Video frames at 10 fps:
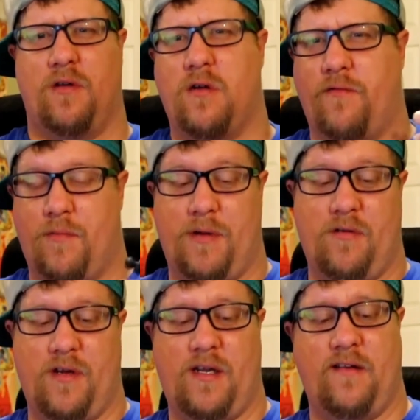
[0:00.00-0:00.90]
what the
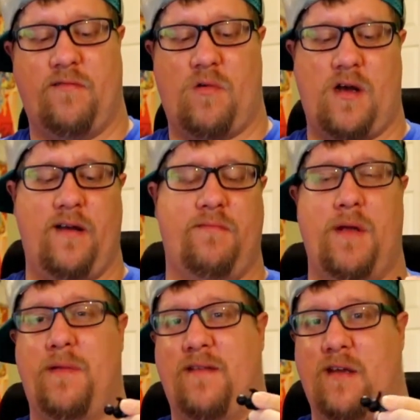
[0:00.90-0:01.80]
comfortability is wise,
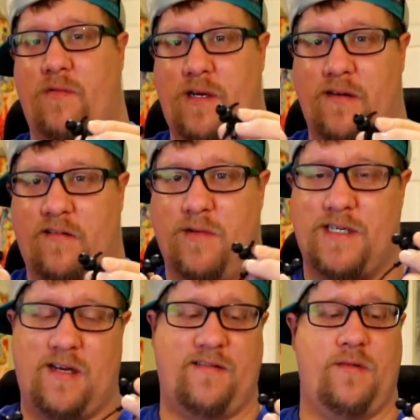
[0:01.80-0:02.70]
maybe see if we need to
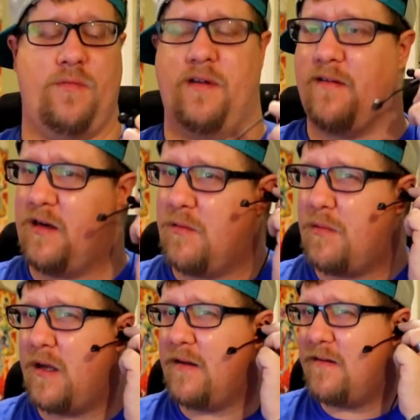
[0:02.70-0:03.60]
switch out some of these
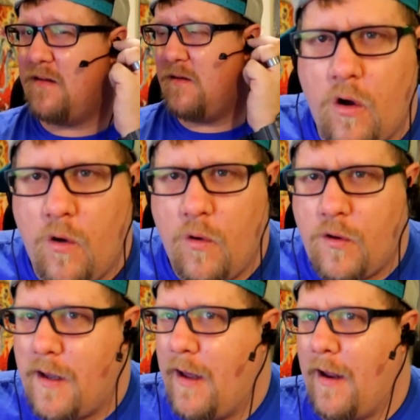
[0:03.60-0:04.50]
earbuds.
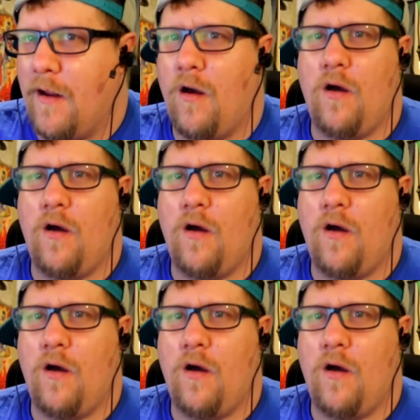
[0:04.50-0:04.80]
Okay,